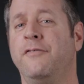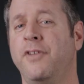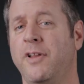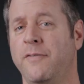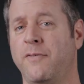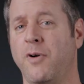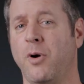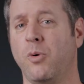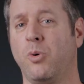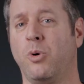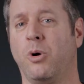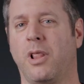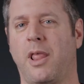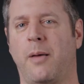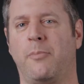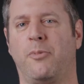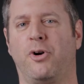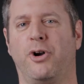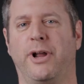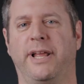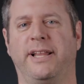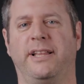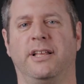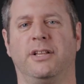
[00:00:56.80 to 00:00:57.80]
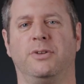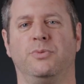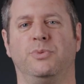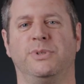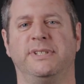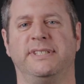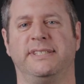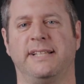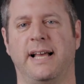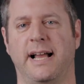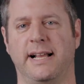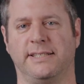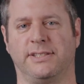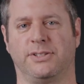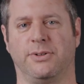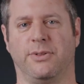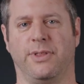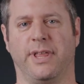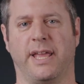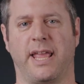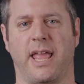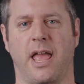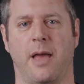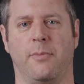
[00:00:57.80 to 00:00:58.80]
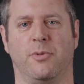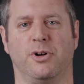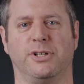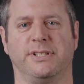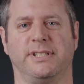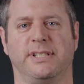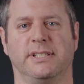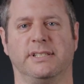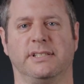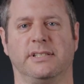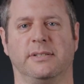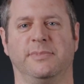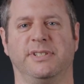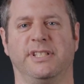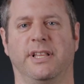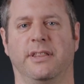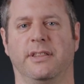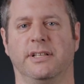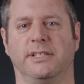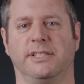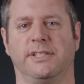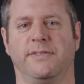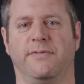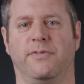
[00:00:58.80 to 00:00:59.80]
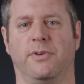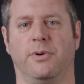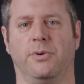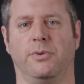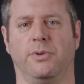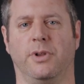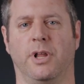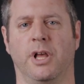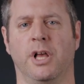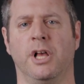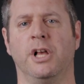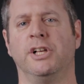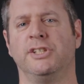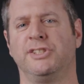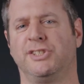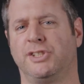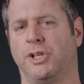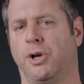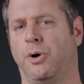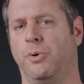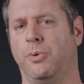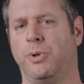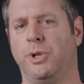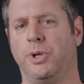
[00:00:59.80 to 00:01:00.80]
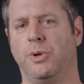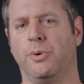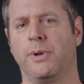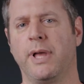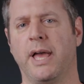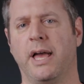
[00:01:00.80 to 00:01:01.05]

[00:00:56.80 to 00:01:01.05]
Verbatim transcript: Vivo collaborated with Zeiss on the camera systems in this phone, so you